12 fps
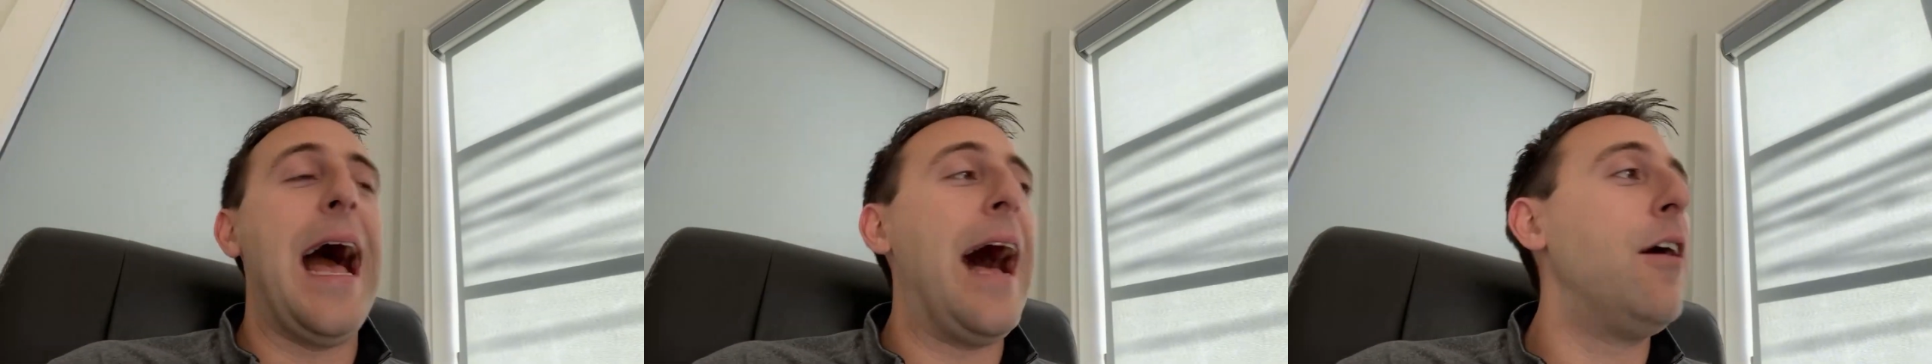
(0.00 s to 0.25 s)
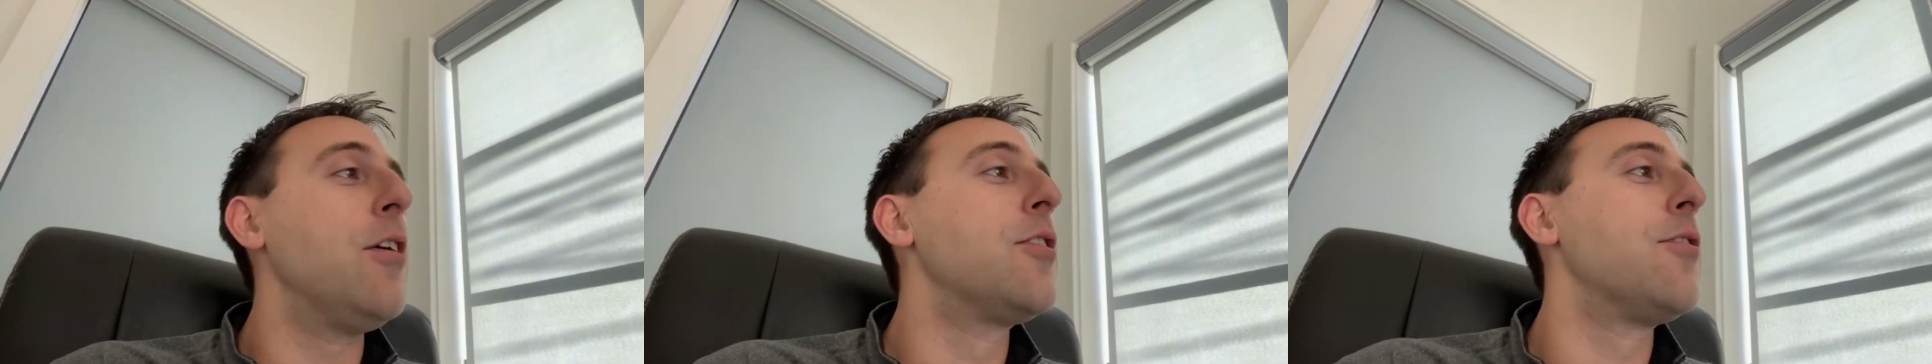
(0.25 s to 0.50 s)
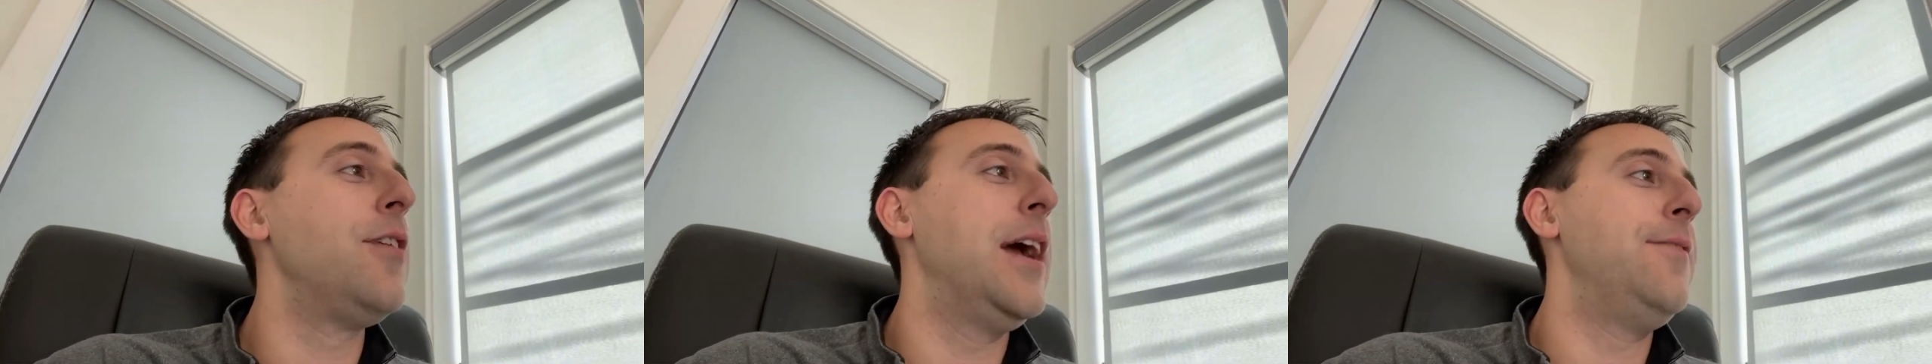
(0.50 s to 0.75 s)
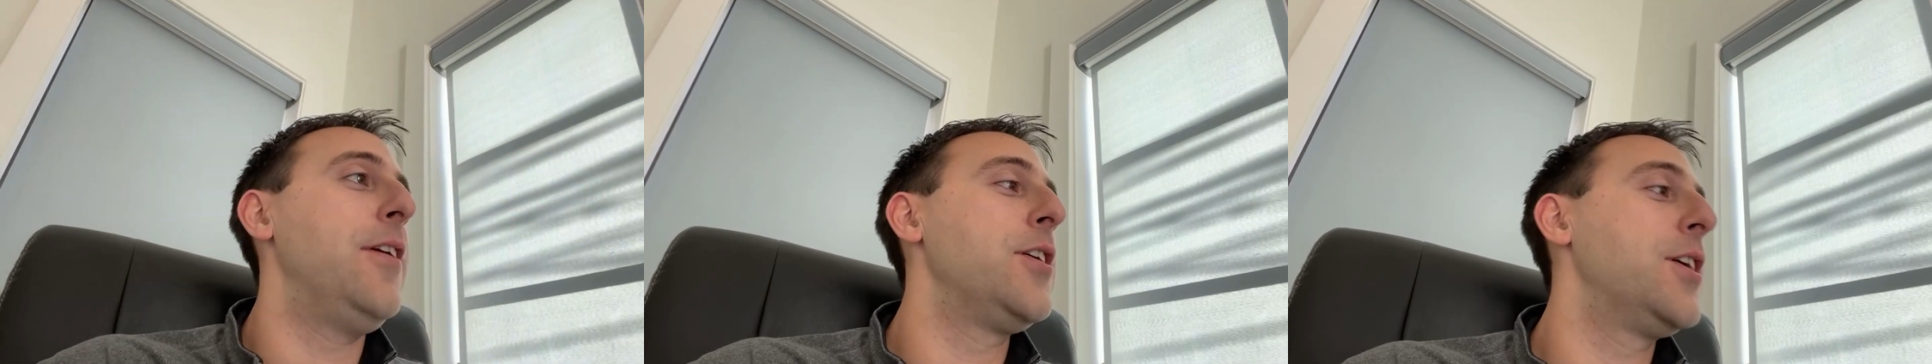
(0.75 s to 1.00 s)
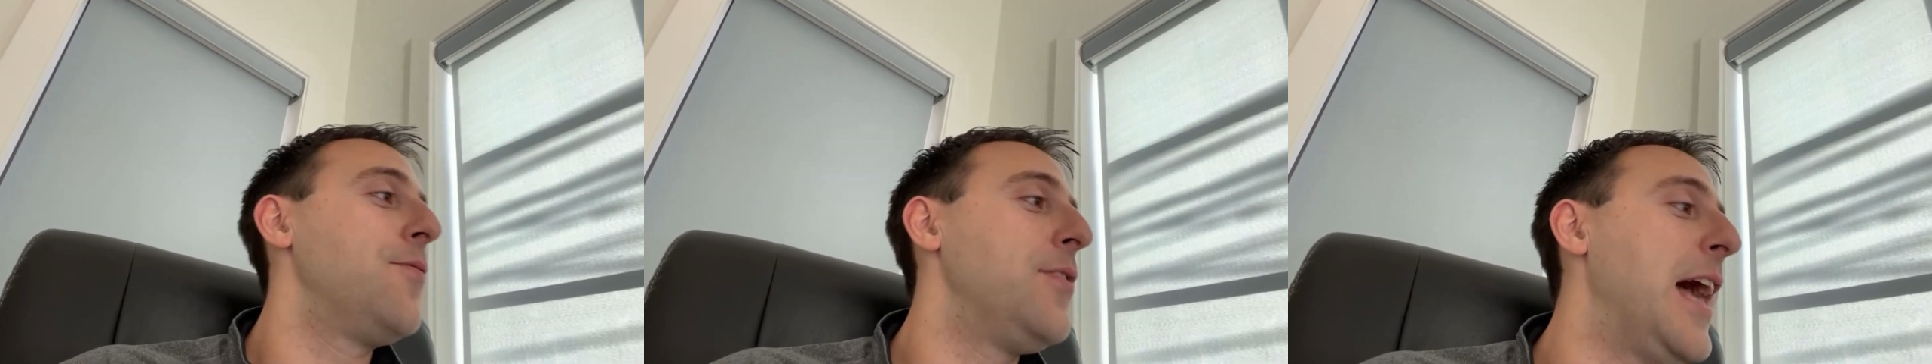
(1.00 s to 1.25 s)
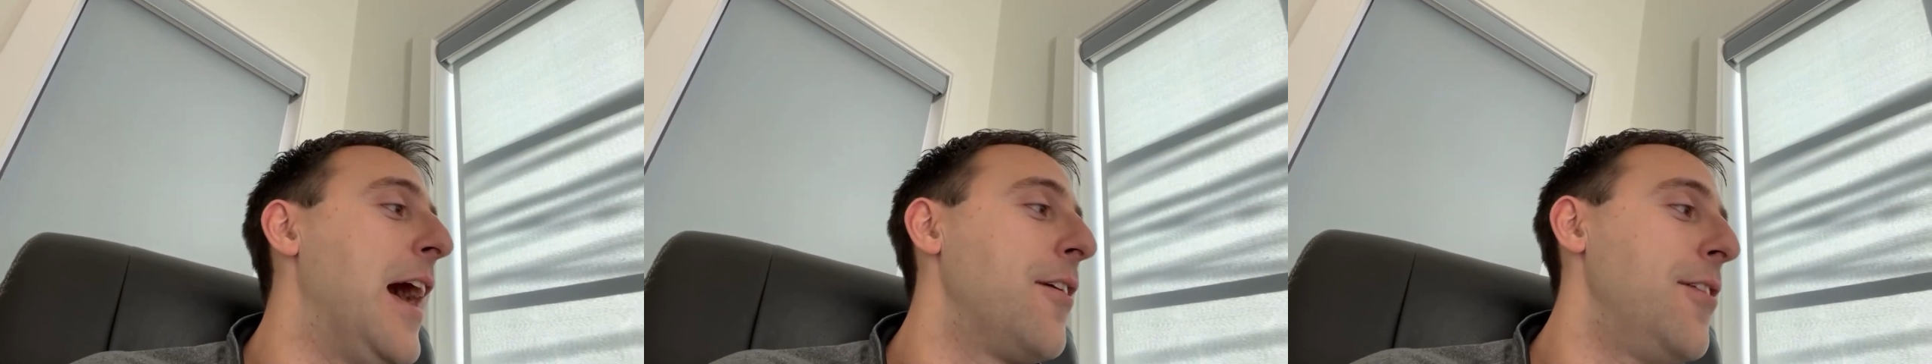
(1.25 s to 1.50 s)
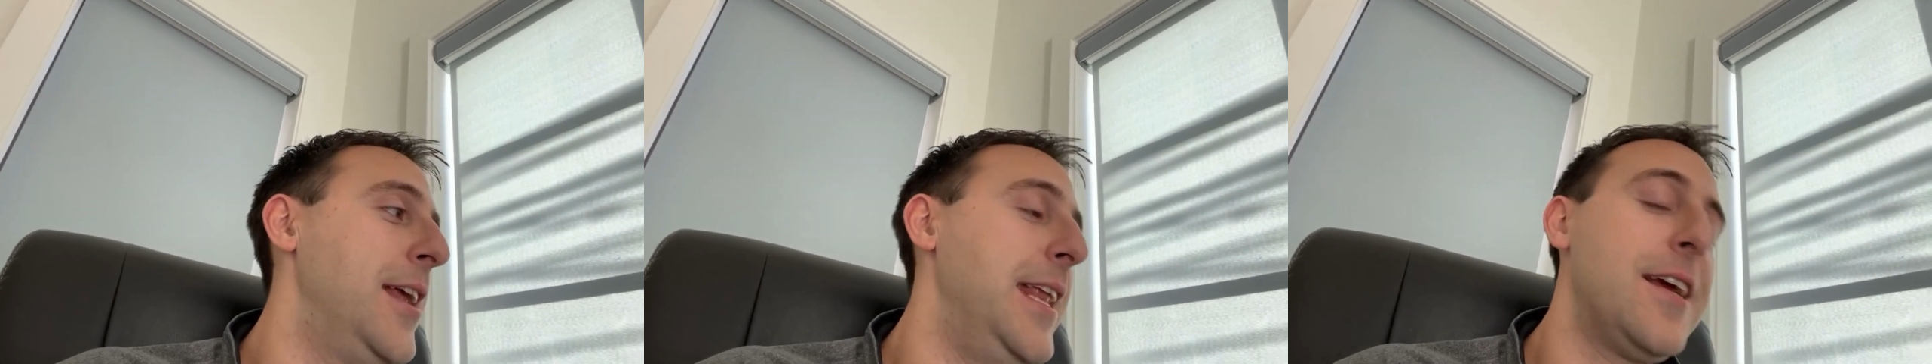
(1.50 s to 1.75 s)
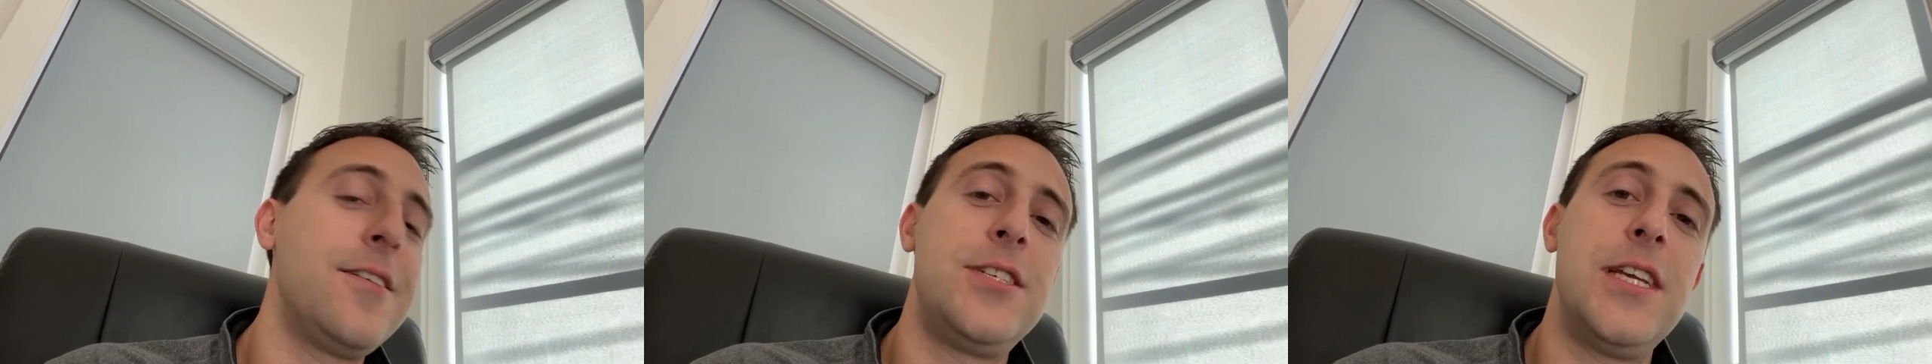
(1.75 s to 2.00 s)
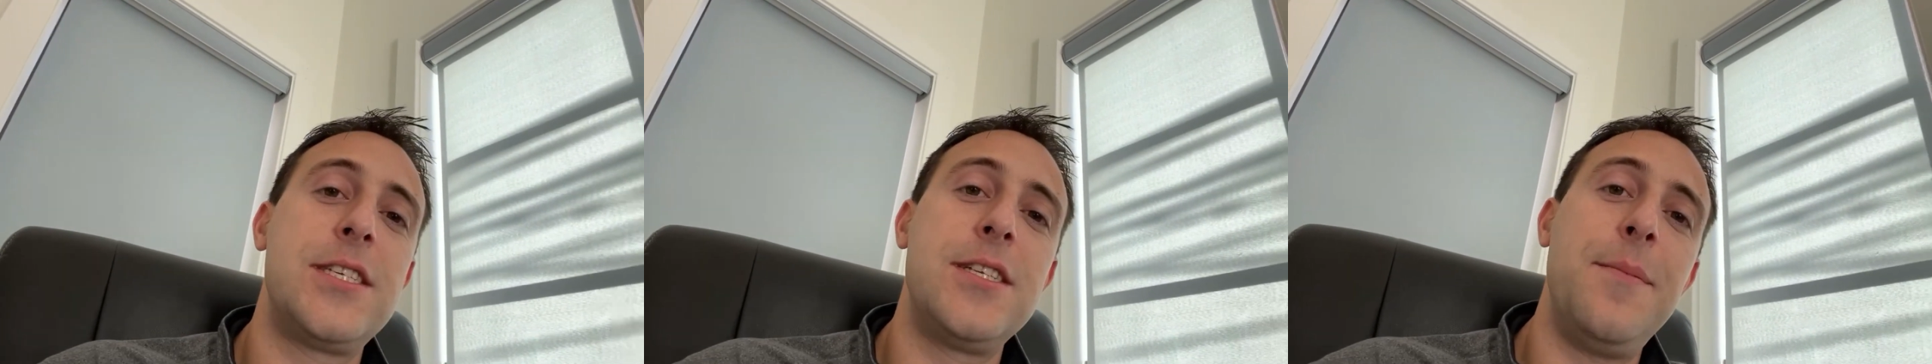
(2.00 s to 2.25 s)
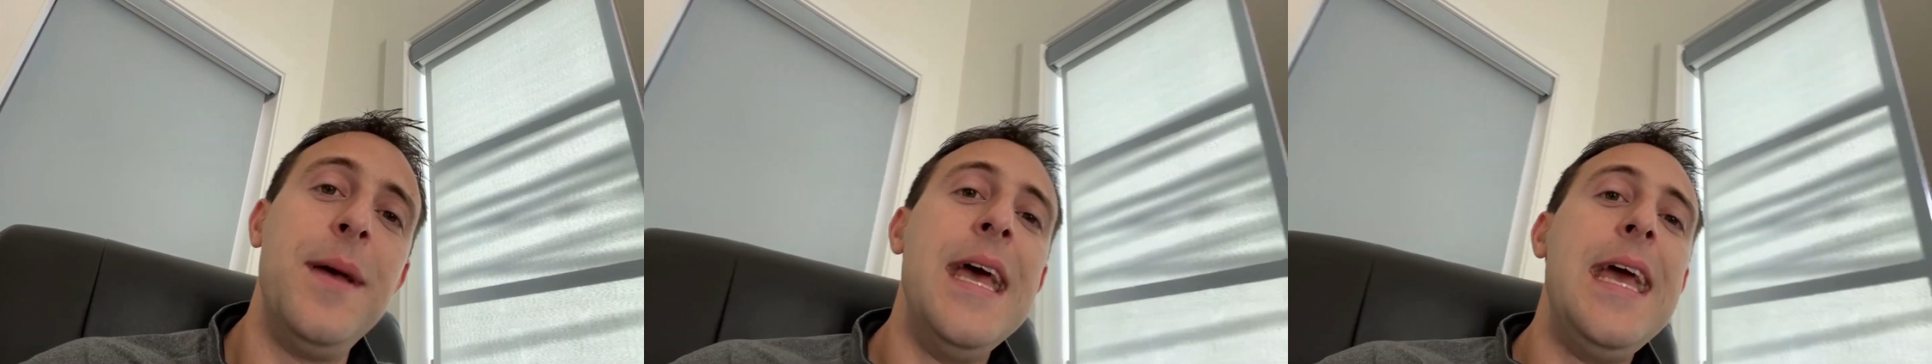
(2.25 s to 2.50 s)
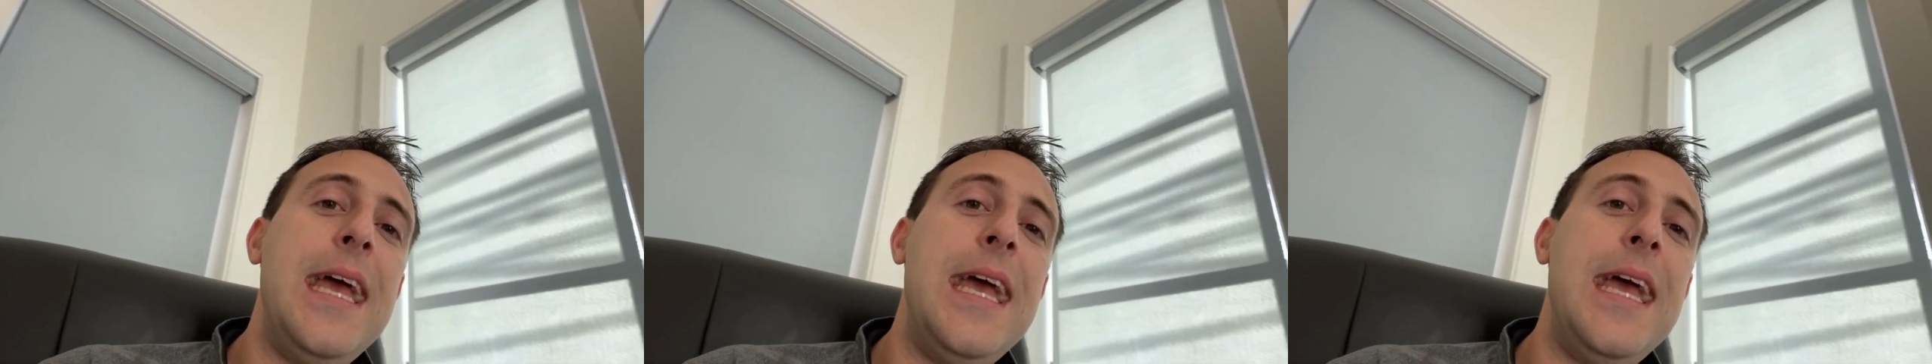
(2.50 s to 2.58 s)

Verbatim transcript: Algorand. Very good for the Algorand ecosystem.